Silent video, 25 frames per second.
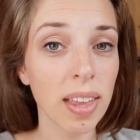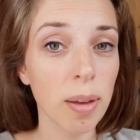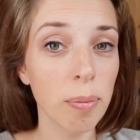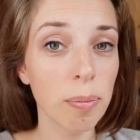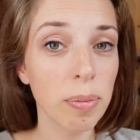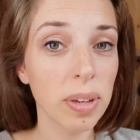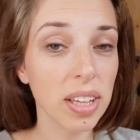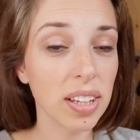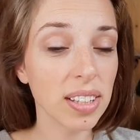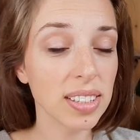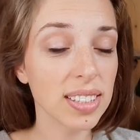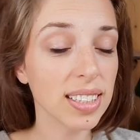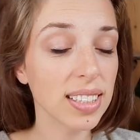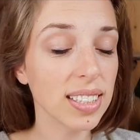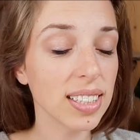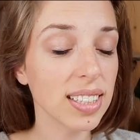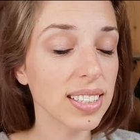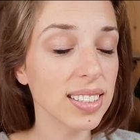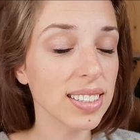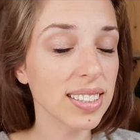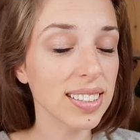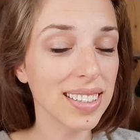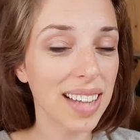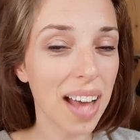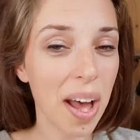because it
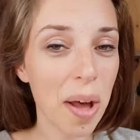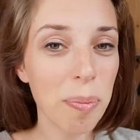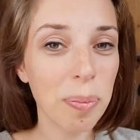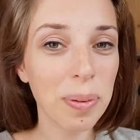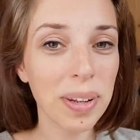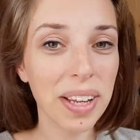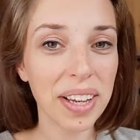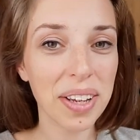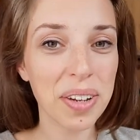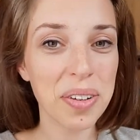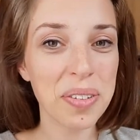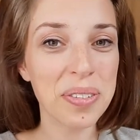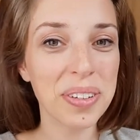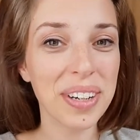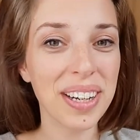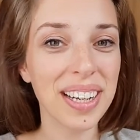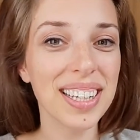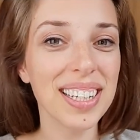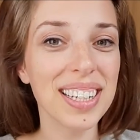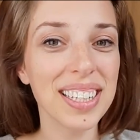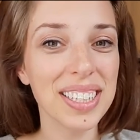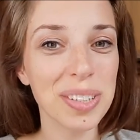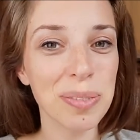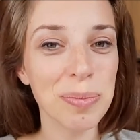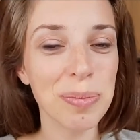is not black and
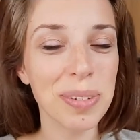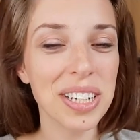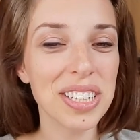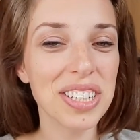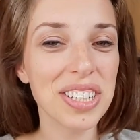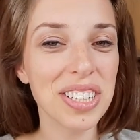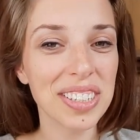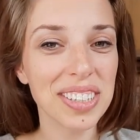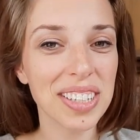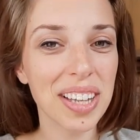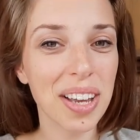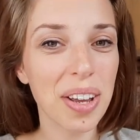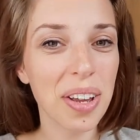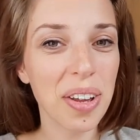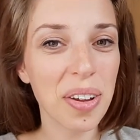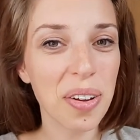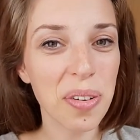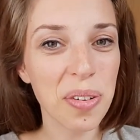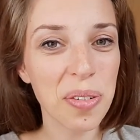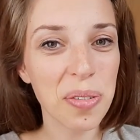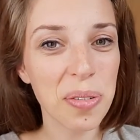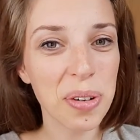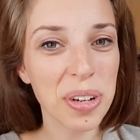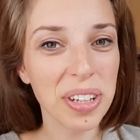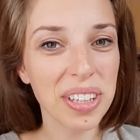white as much as I
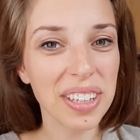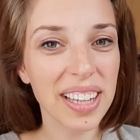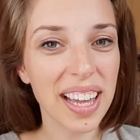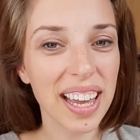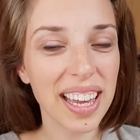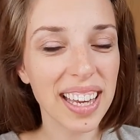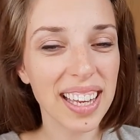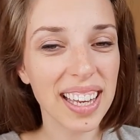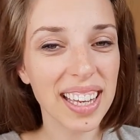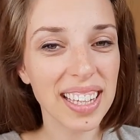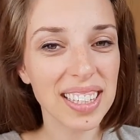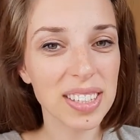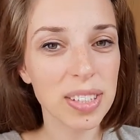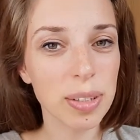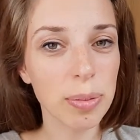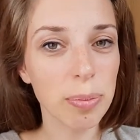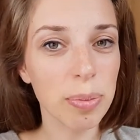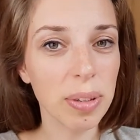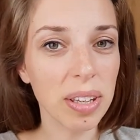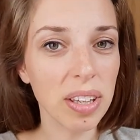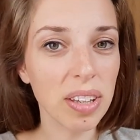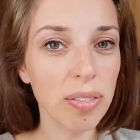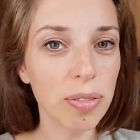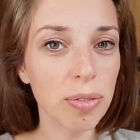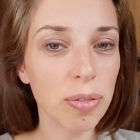would like it to
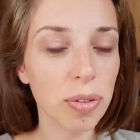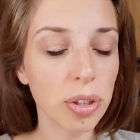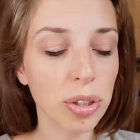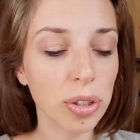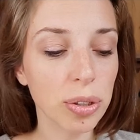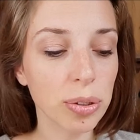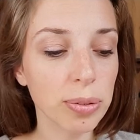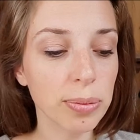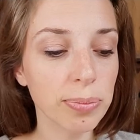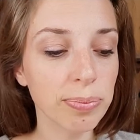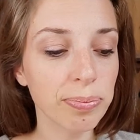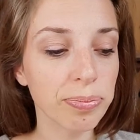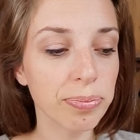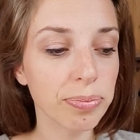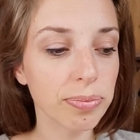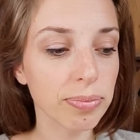be for you.